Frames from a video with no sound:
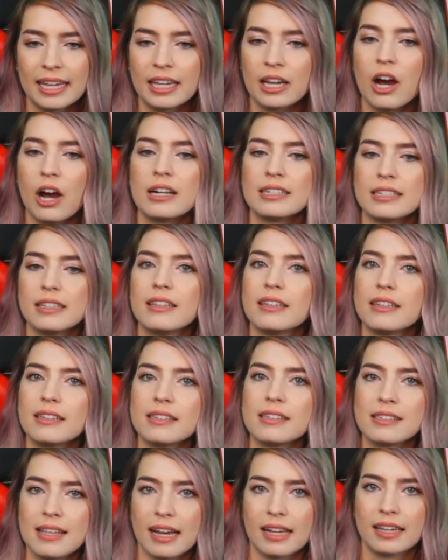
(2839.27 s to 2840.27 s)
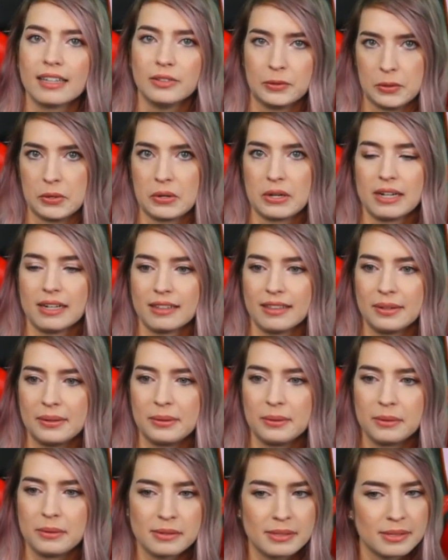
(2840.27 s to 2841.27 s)
on to the second Nora, though,
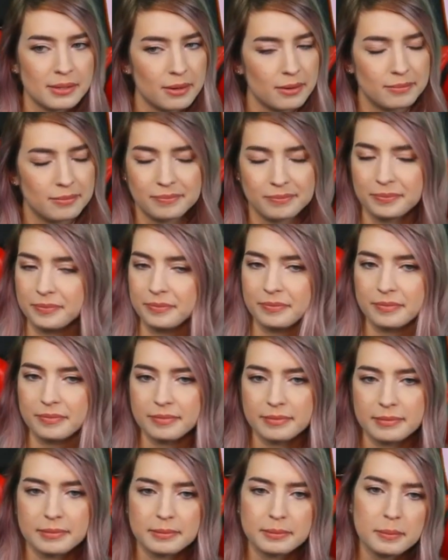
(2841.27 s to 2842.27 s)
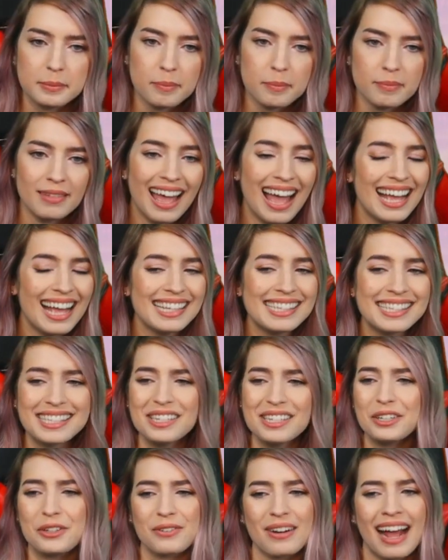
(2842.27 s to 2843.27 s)
so. It's still
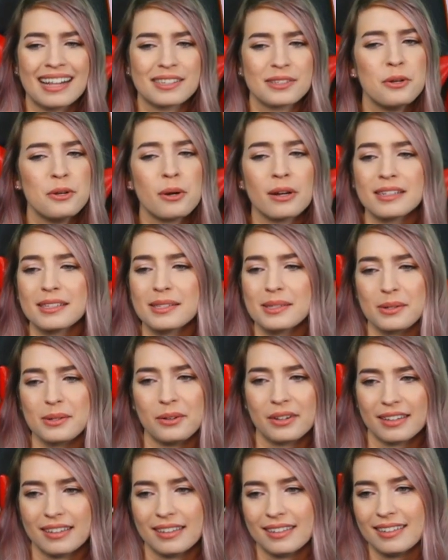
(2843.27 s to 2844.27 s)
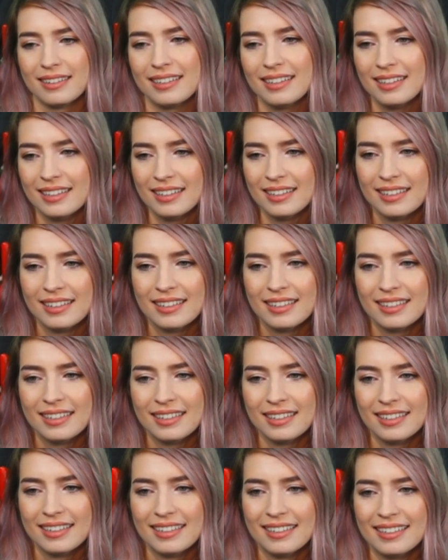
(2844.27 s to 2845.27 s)
a Gratz. Nora's so good.
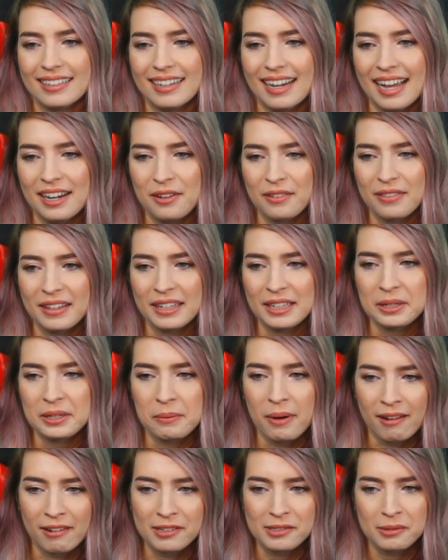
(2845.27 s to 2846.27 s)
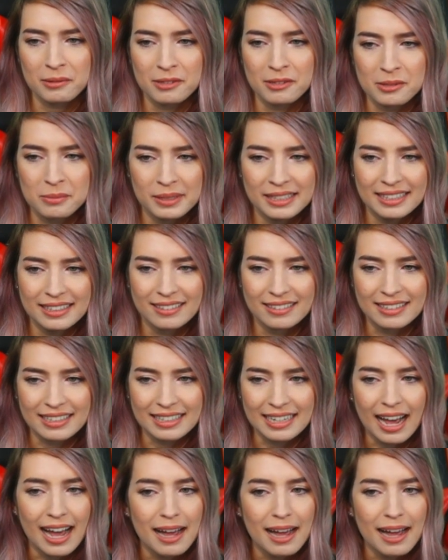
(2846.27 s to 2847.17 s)
I don't think the water schools will yield an F.